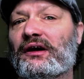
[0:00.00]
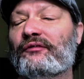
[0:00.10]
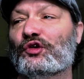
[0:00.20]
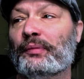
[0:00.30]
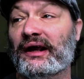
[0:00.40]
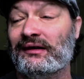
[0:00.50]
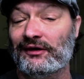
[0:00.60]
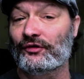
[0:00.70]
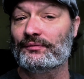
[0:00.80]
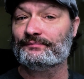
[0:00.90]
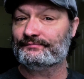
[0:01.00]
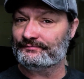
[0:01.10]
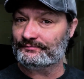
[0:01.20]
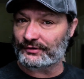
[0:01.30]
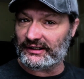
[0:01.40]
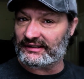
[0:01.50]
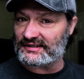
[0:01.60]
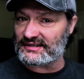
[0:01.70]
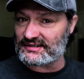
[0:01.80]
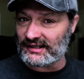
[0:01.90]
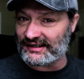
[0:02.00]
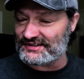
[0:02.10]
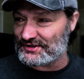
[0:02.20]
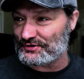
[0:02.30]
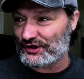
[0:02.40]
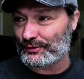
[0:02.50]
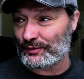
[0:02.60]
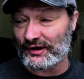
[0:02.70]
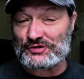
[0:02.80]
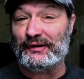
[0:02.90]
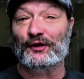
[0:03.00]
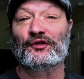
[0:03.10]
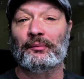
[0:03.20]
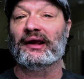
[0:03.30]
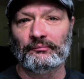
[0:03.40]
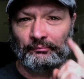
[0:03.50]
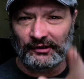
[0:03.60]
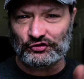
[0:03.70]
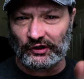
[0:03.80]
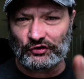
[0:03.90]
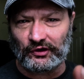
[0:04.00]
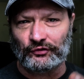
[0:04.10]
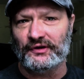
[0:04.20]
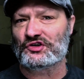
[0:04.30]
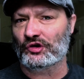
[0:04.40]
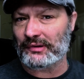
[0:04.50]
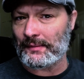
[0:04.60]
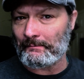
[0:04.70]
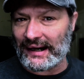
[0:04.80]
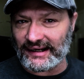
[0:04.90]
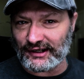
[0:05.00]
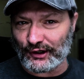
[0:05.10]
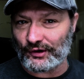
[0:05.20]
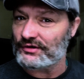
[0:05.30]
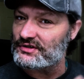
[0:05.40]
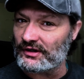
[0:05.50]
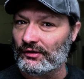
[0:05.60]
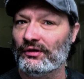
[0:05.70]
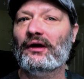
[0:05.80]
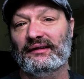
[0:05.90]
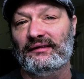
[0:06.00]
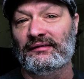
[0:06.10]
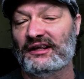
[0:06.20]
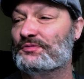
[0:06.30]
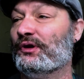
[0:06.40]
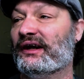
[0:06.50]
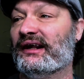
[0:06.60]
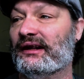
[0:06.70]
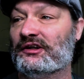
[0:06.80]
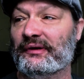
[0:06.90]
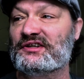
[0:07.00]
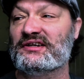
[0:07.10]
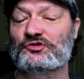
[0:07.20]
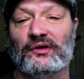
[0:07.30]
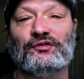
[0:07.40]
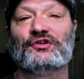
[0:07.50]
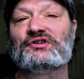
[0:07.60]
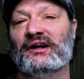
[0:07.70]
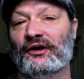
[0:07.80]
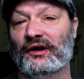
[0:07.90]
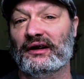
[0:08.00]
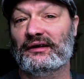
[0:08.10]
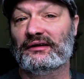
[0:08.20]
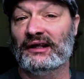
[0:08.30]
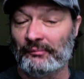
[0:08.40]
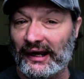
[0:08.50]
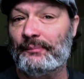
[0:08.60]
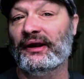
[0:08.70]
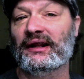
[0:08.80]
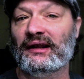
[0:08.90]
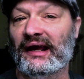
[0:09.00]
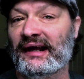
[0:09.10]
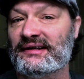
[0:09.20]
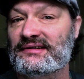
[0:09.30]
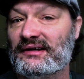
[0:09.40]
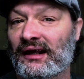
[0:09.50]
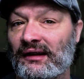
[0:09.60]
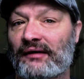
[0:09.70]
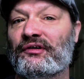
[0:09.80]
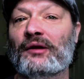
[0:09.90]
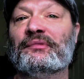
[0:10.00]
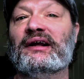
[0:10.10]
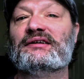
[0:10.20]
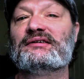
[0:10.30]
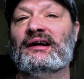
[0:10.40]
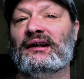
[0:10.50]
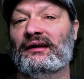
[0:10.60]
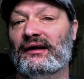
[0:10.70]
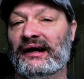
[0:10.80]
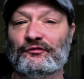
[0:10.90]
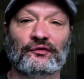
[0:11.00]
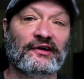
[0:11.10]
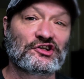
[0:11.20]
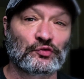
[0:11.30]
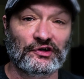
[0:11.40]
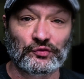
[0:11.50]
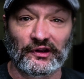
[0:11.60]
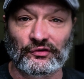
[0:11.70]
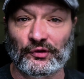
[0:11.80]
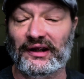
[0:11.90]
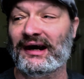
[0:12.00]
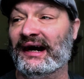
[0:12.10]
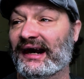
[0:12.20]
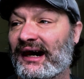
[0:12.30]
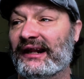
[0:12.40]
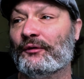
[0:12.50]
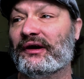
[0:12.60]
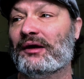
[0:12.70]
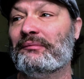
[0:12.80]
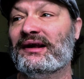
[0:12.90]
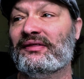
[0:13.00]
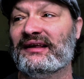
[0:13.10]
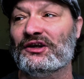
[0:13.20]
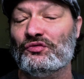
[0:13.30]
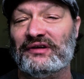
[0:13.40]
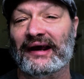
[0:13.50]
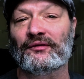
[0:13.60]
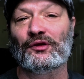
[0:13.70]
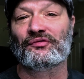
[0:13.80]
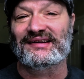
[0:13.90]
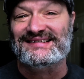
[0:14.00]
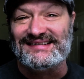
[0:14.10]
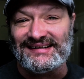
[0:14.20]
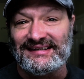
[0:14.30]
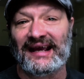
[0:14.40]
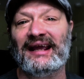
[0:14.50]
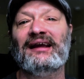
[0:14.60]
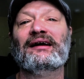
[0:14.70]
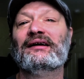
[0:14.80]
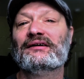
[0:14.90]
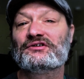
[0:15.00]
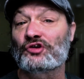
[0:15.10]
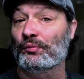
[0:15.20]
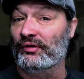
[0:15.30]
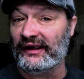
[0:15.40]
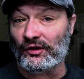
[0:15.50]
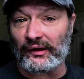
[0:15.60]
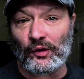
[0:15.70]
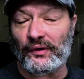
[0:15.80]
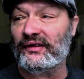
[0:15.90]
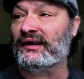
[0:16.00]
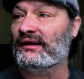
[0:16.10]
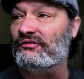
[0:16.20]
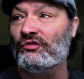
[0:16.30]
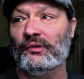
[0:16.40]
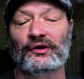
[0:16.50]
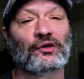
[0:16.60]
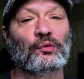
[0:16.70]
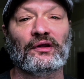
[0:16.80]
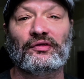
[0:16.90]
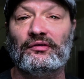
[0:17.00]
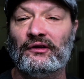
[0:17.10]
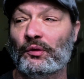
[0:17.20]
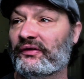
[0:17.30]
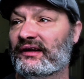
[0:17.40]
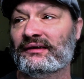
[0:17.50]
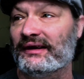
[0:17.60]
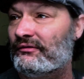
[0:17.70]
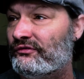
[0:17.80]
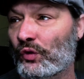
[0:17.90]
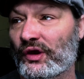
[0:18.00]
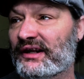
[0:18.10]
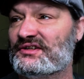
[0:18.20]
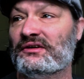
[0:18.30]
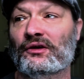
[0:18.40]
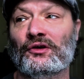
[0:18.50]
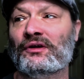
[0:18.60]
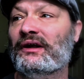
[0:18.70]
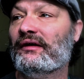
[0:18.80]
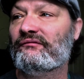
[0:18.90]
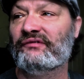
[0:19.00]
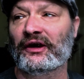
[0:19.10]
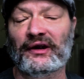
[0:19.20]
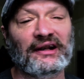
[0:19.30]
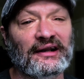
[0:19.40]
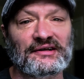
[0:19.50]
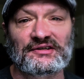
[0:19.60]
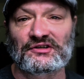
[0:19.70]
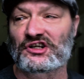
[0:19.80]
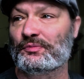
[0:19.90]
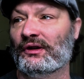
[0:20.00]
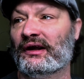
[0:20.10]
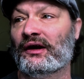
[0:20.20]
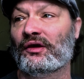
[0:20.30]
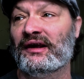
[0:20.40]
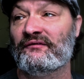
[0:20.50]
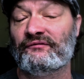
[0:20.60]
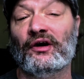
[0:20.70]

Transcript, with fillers: been covered by another pretty decent sized YouTuber, much bigger than me, but twenty twenty-three is going to be my year. So this plugin to me is as revolutionary, in my opinion, as a lot of the updates in After Effects twenty twenty-three. I highly recommend that you download this today, start playing around with it, get familiar with knowing that like void is null, variant is adjustment layer, and